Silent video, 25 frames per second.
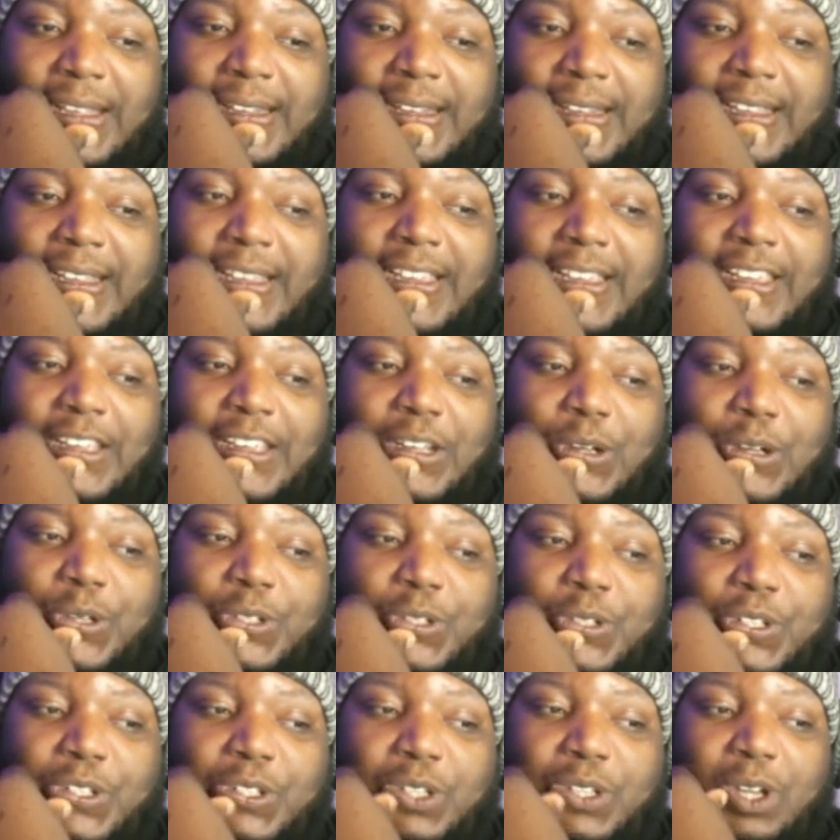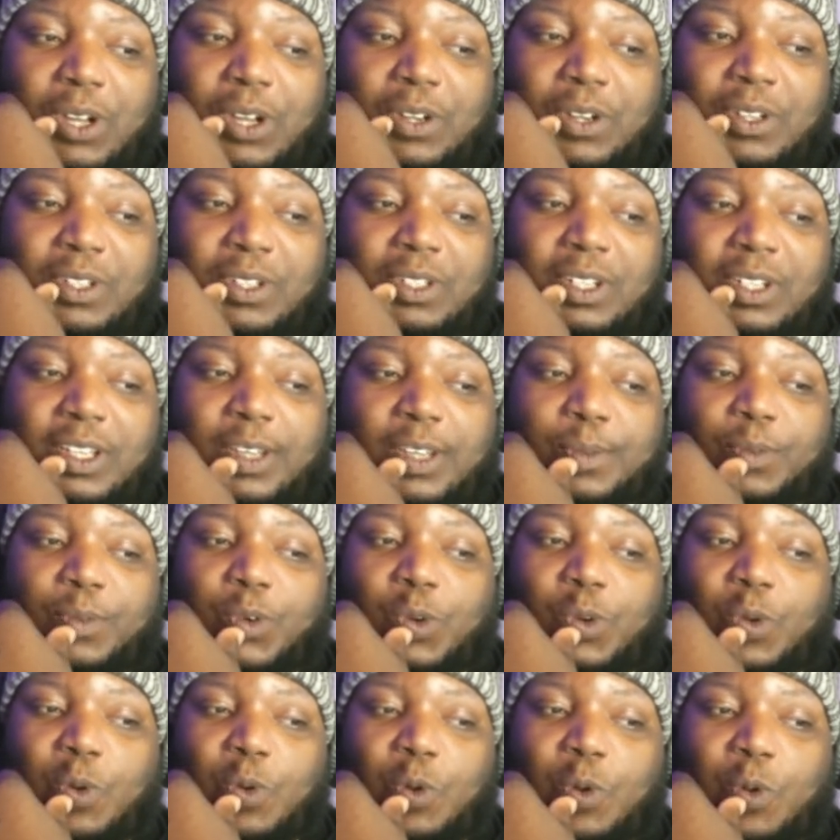the Eagles are starting to
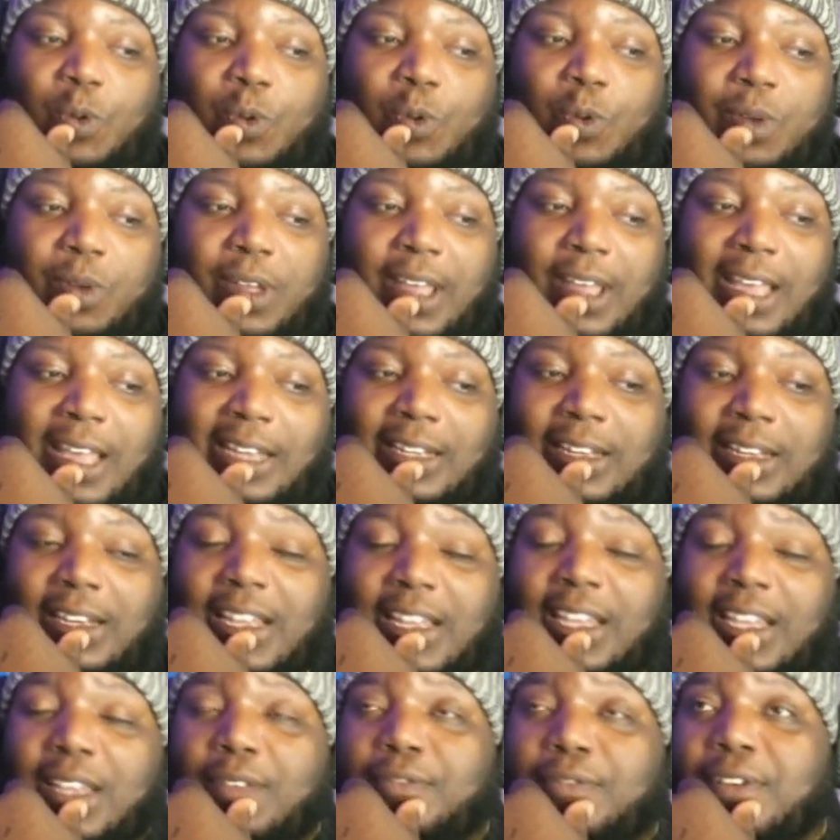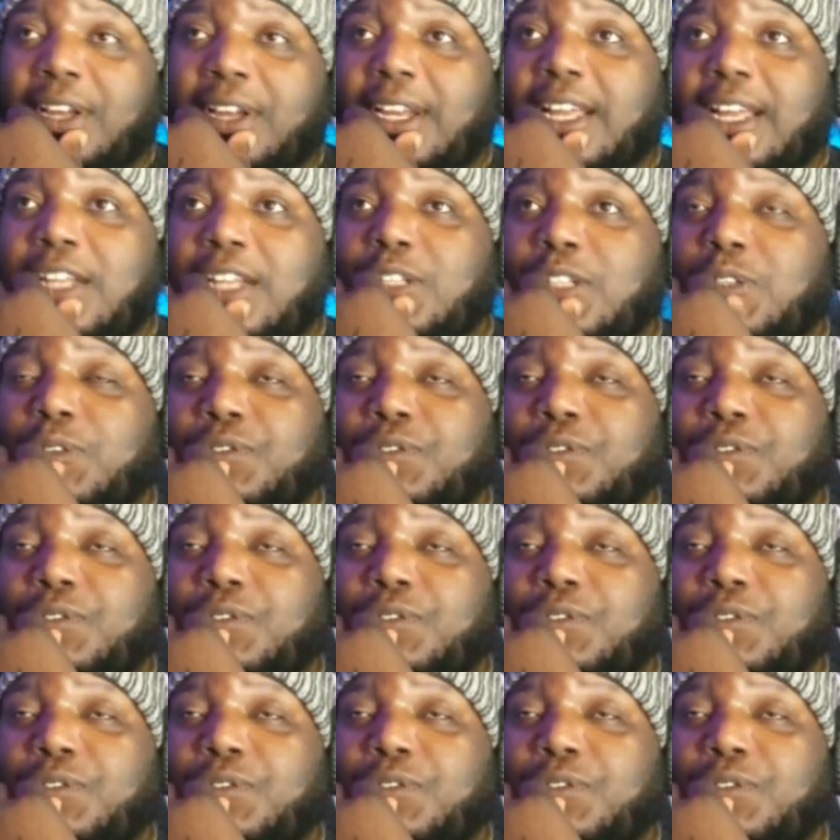steamroll at the Lincoln Financial